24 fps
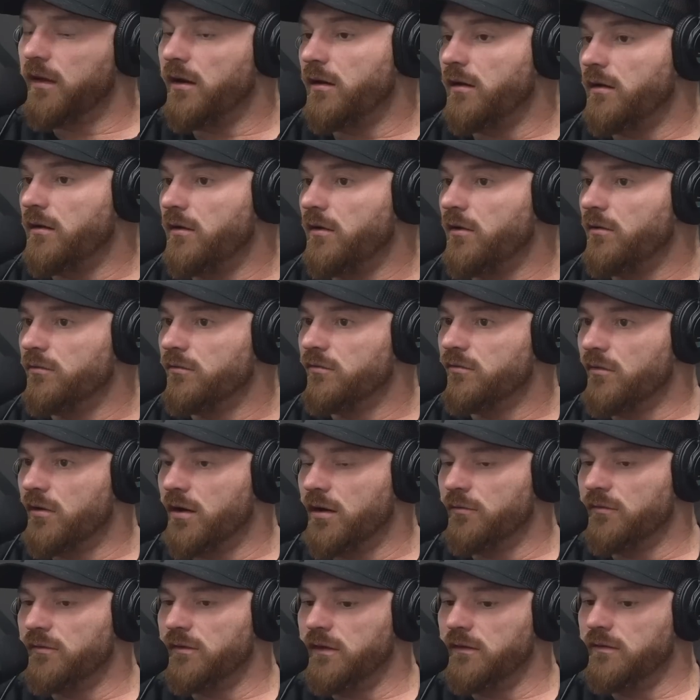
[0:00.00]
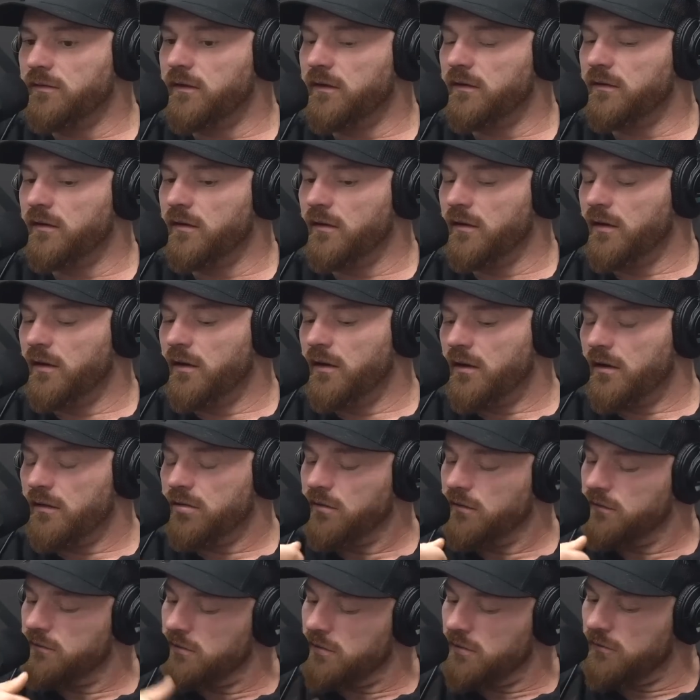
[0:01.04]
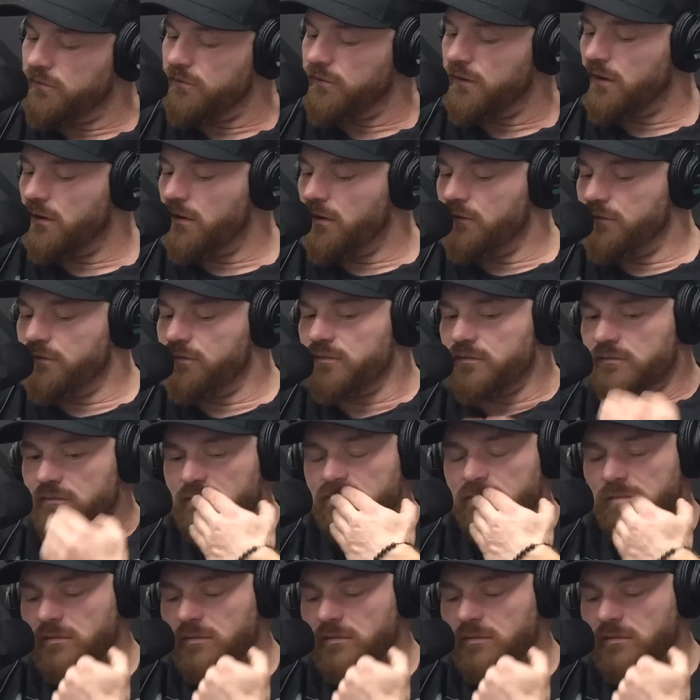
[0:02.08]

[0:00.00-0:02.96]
I don't know, so I was eating. I think something fell off,